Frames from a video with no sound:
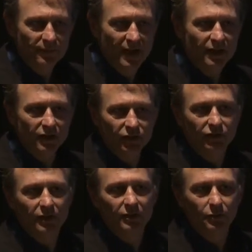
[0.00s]
That is,
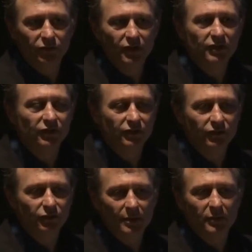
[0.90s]
that it was seen as a
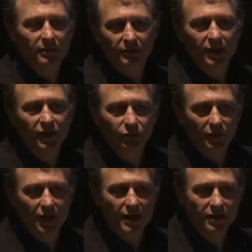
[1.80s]
strip that kids
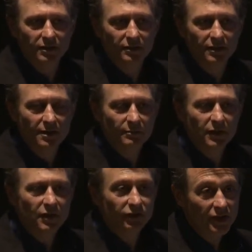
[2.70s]
would like,
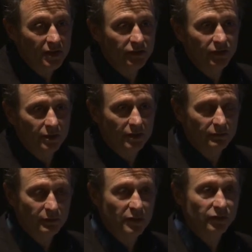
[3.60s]
because he considered
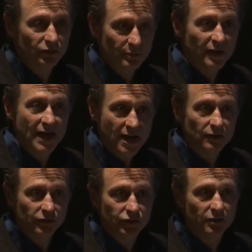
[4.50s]
it to be a strip that
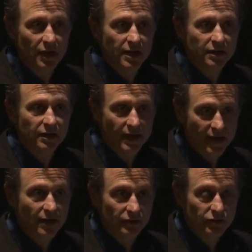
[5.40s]
adults should like and that
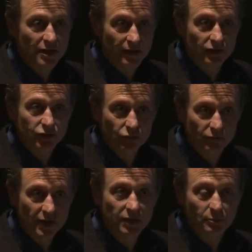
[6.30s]
adults should
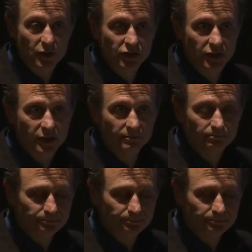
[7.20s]
read and appreciate.